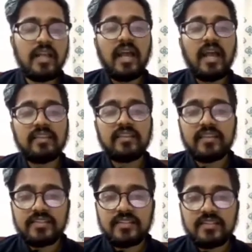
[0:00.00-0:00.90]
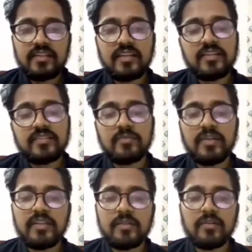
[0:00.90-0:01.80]
and the rest is
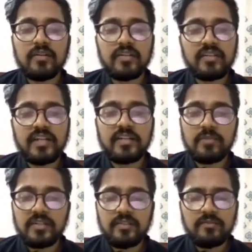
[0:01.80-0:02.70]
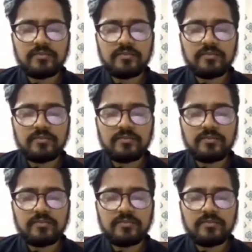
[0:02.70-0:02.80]
being decided by the